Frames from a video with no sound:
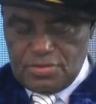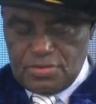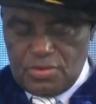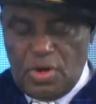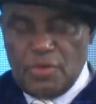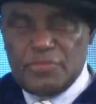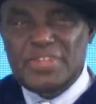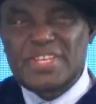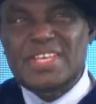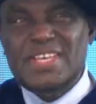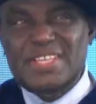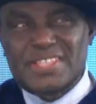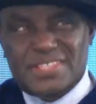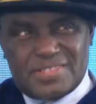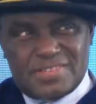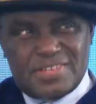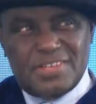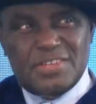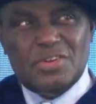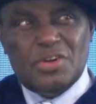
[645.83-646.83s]
of the
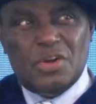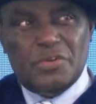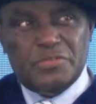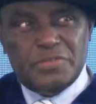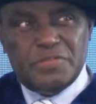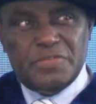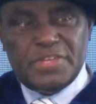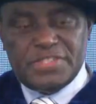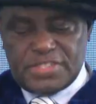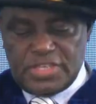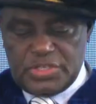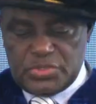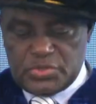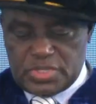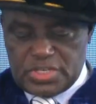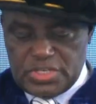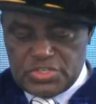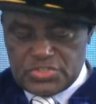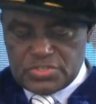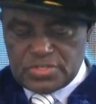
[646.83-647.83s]
history of university
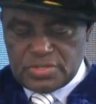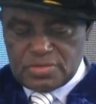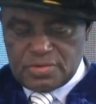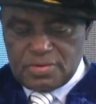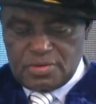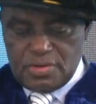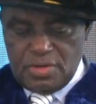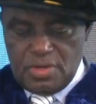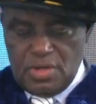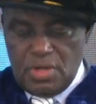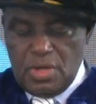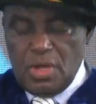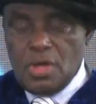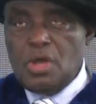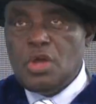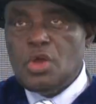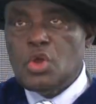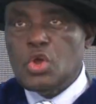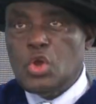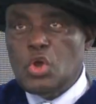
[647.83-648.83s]
education
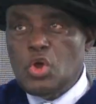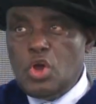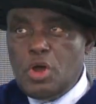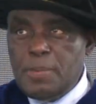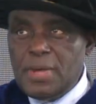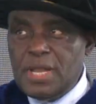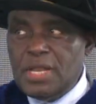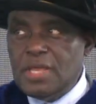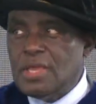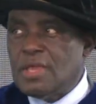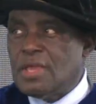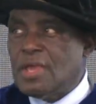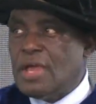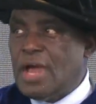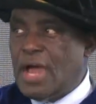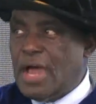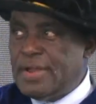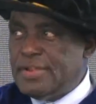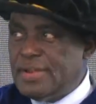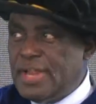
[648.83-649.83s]
globally
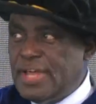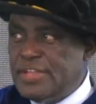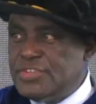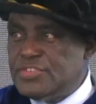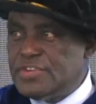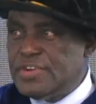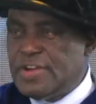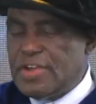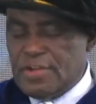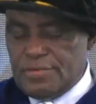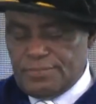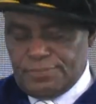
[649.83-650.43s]
and in Nigeria.